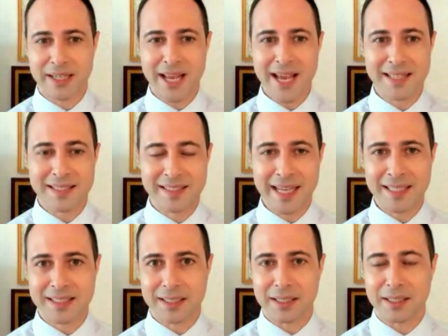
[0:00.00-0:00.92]

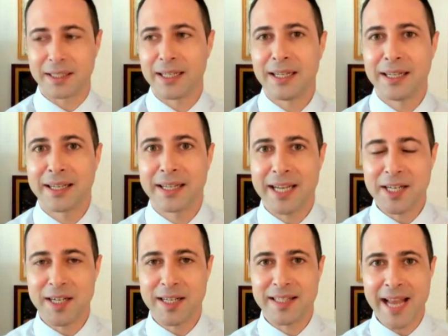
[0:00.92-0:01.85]
Ines, Tesla,
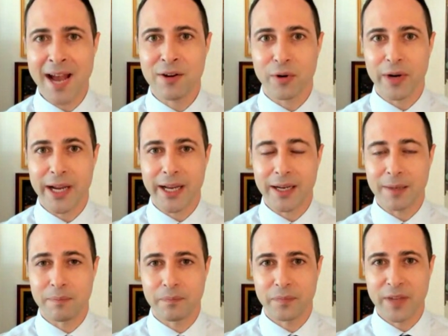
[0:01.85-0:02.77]
catching a
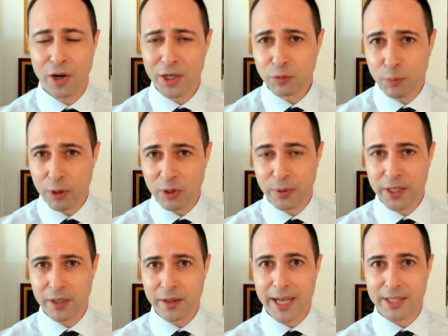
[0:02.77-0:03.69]
downgrade. Their earnings
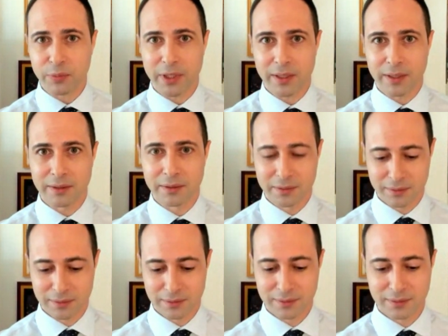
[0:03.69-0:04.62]
report was pretty good last week, though.